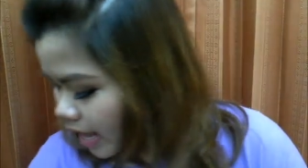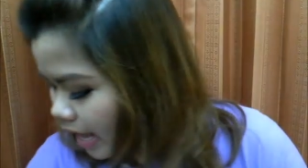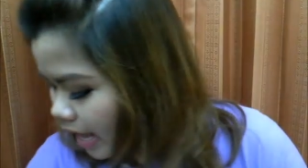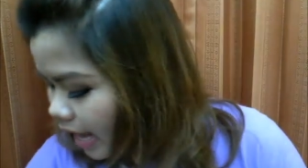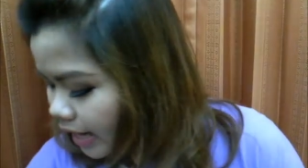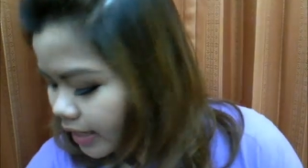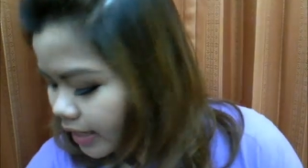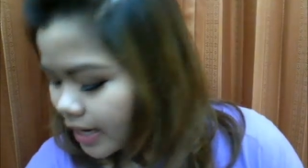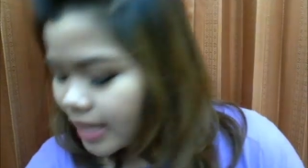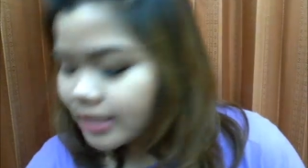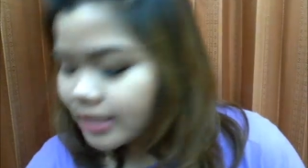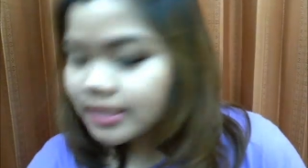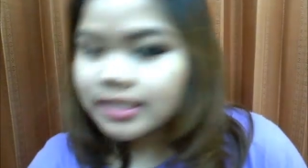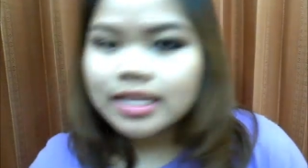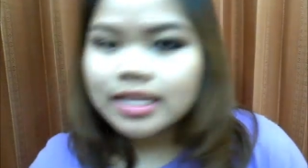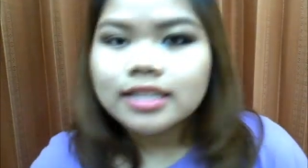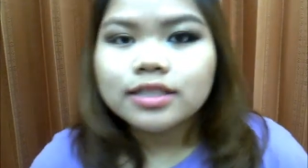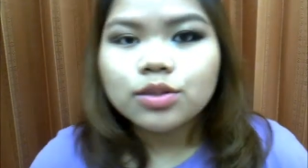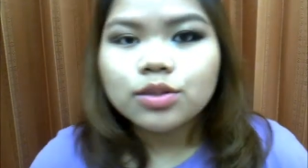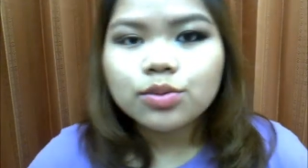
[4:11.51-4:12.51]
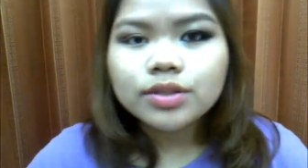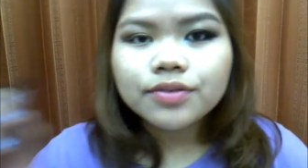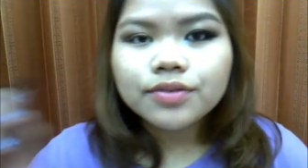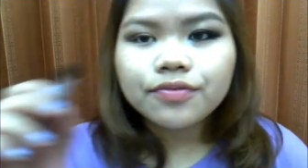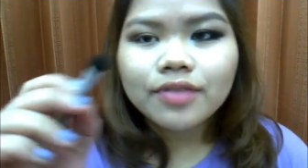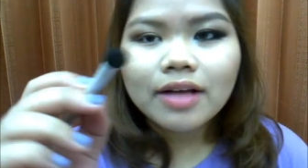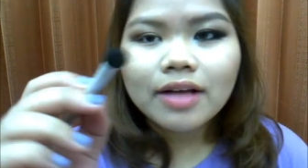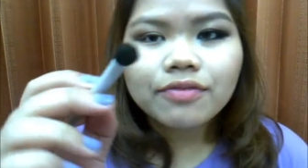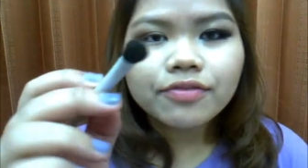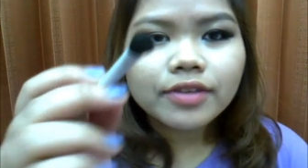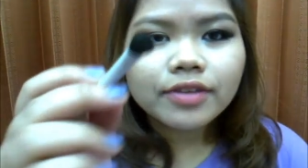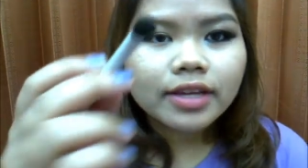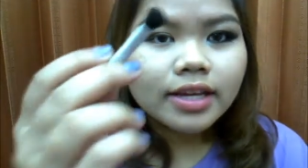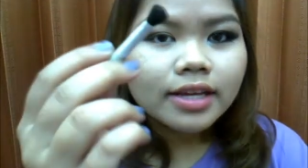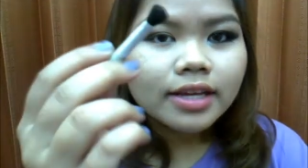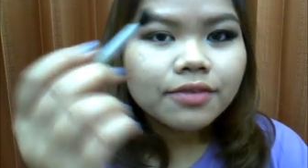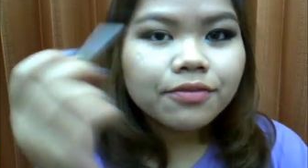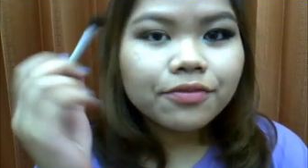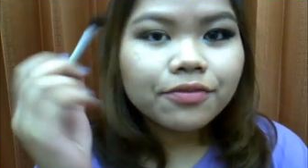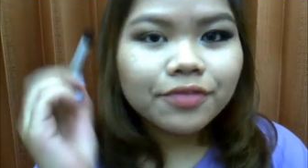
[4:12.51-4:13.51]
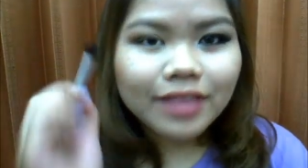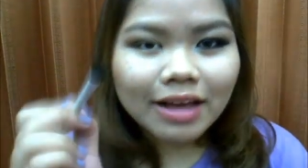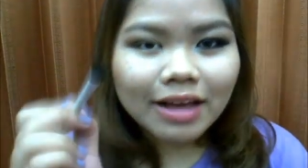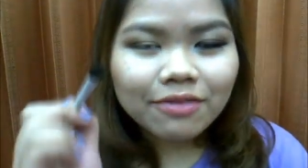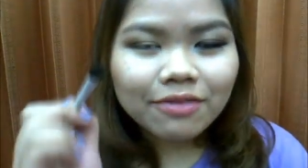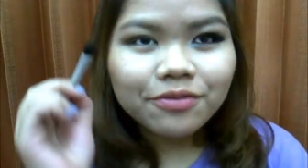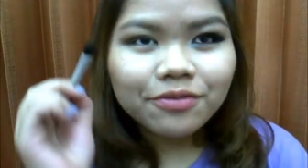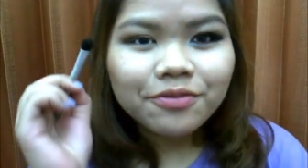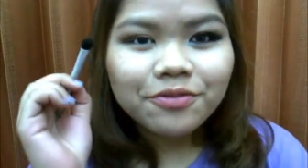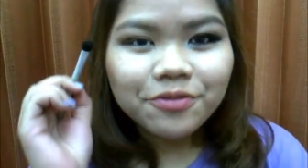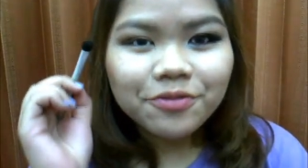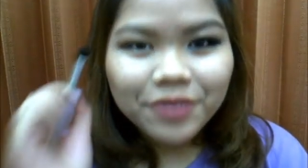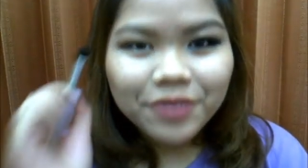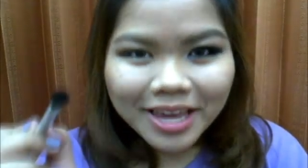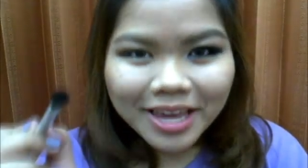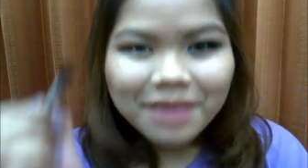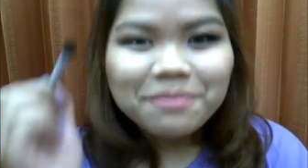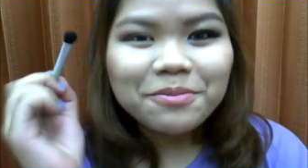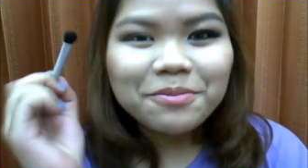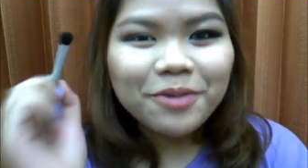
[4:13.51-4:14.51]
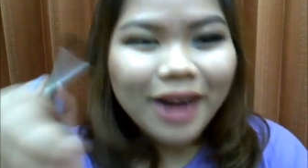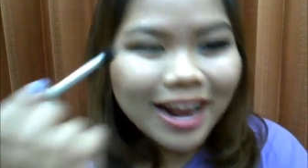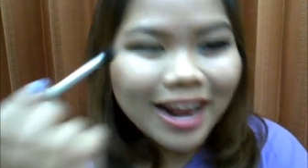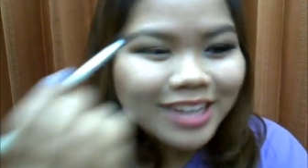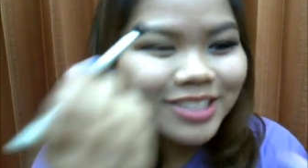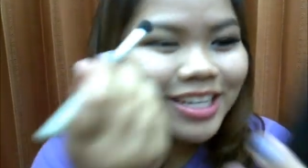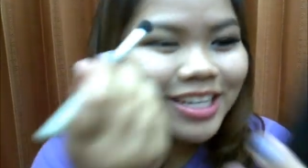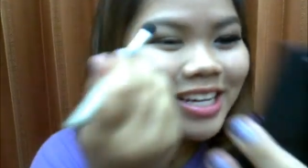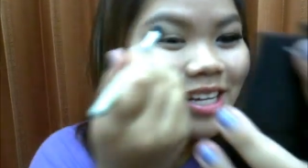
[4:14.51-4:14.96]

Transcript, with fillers: And then just use fluffy fluffy brush